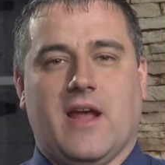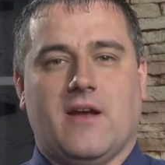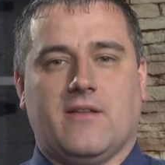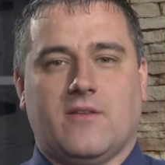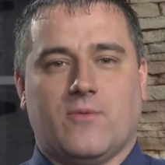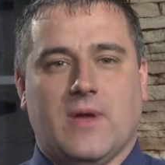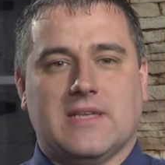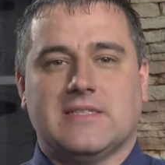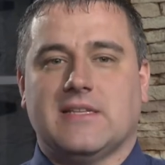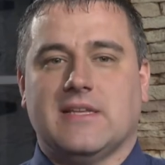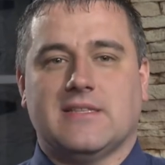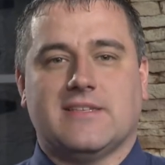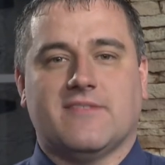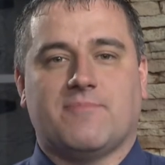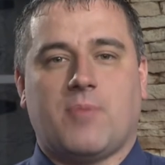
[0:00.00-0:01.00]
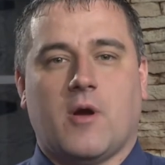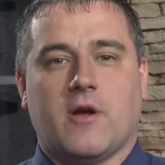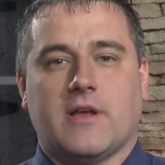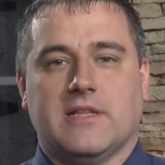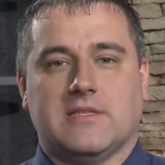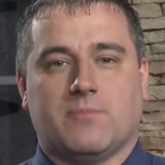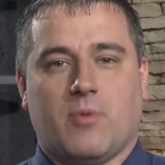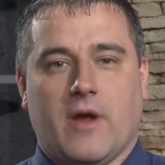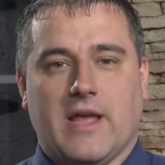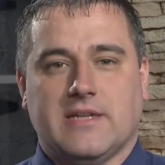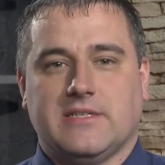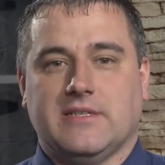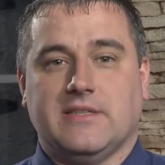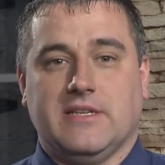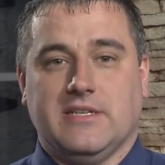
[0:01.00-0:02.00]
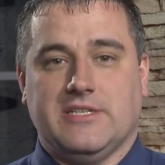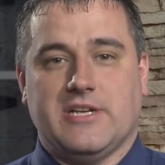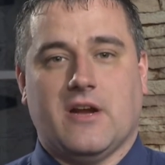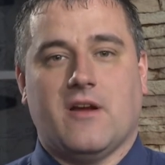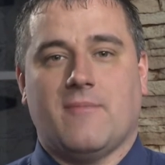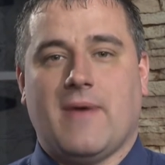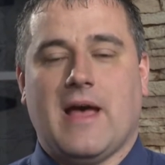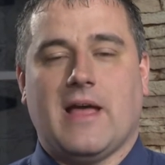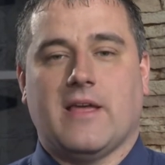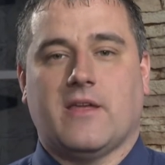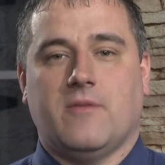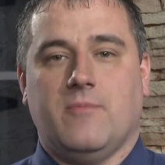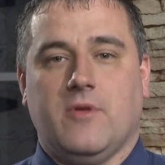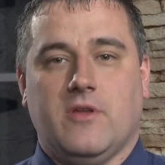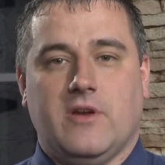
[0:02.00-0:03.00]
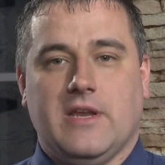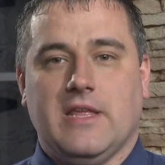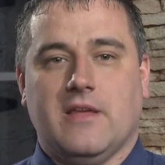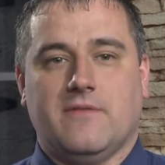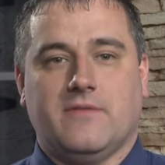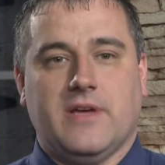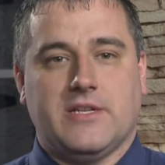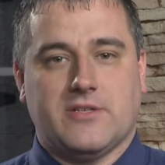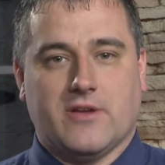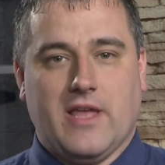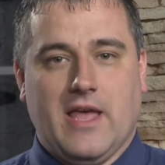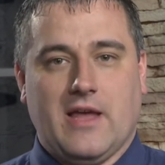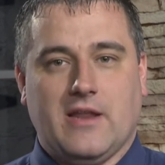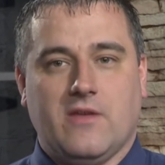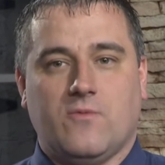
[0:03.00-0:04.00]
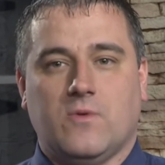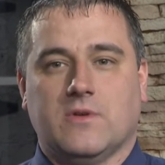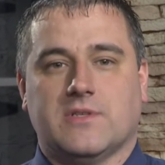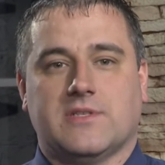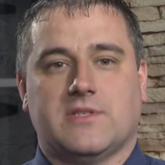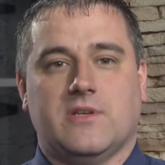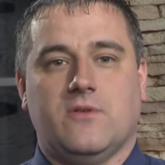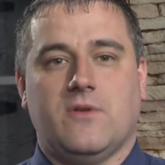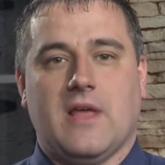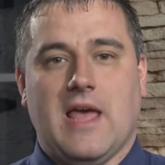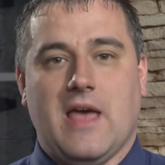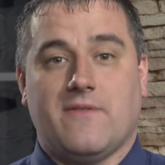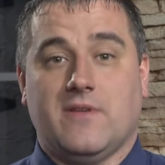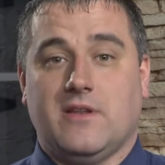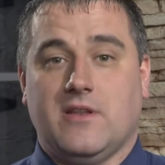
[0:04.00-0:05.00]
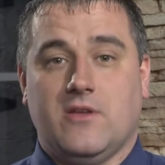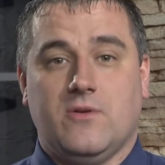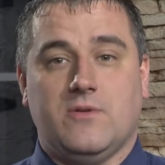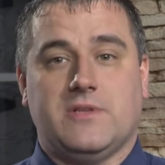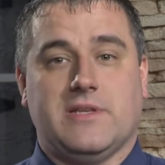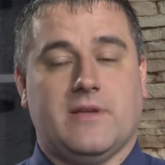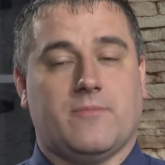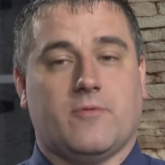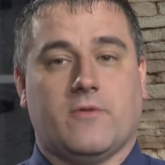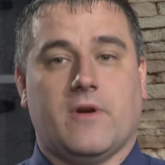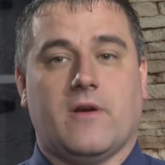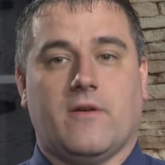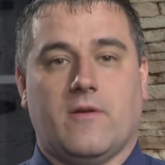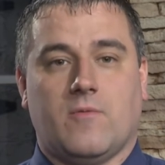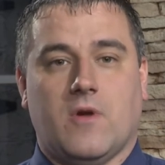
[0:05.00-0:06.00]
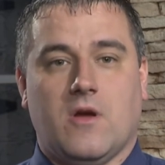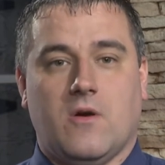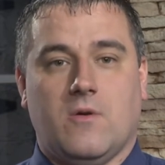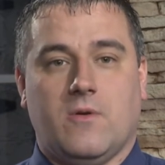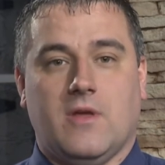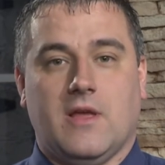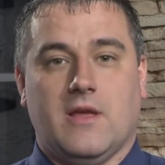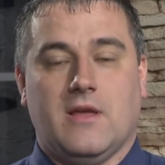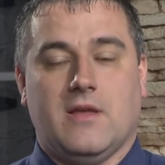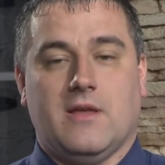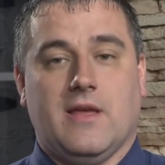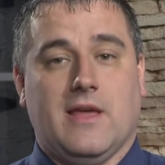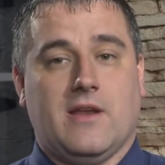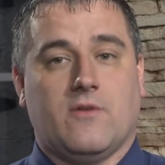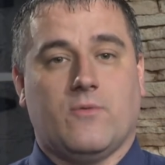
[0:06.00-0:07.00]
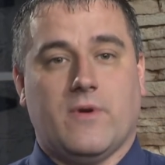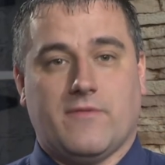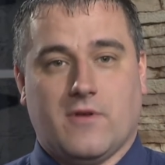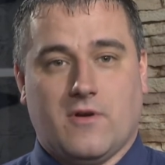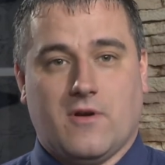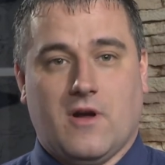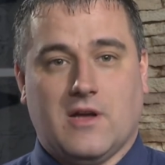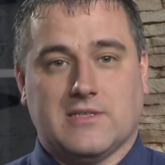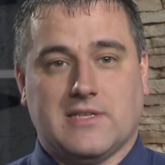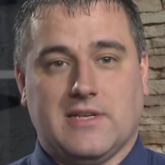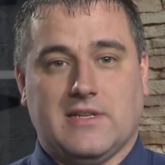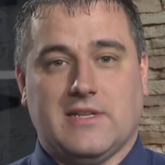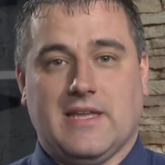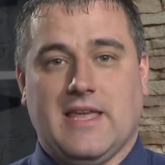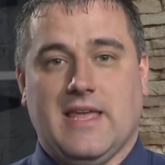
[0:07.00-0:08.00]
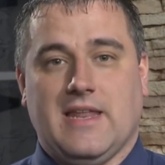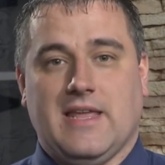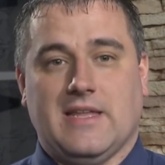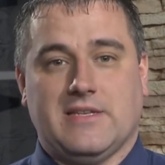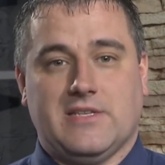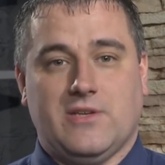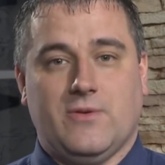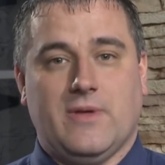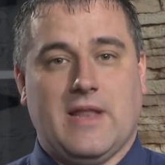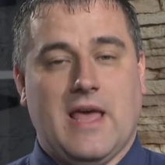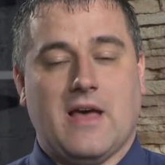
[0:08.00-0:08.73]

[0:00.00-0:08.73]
The residents of Perkins Branch in the Jeremiah community of Letcher County will soon have a new temporary road and a river crossing to get into and